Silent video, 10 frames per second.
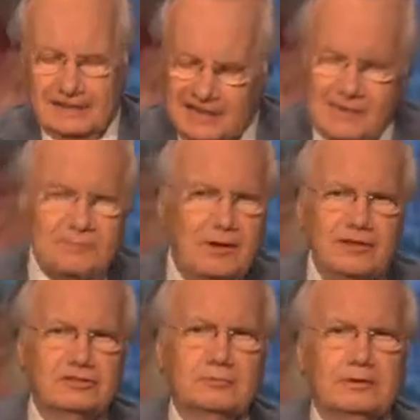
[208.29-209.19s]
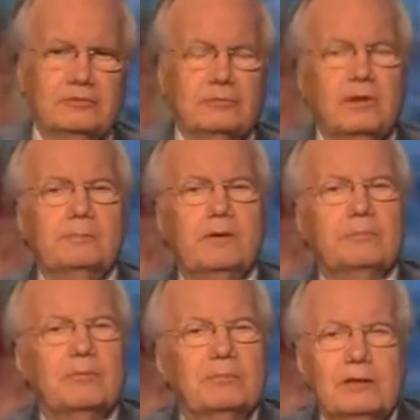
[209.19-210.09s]
can't possibly scrape
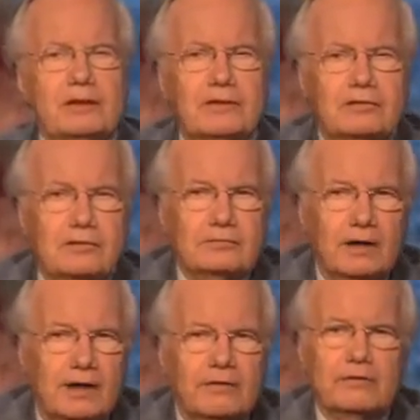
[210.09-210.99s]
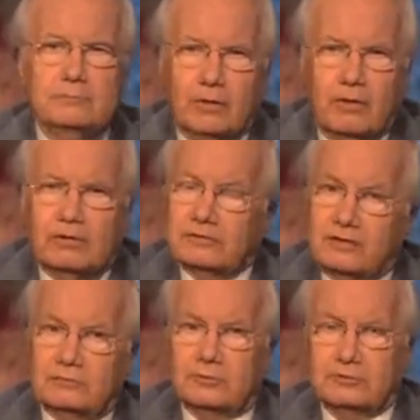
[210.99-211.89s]
up the millions of dollars Baucus
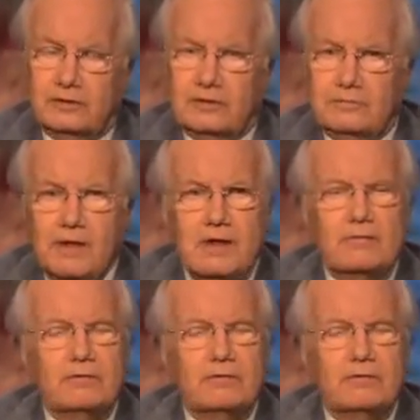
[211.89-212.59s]
has received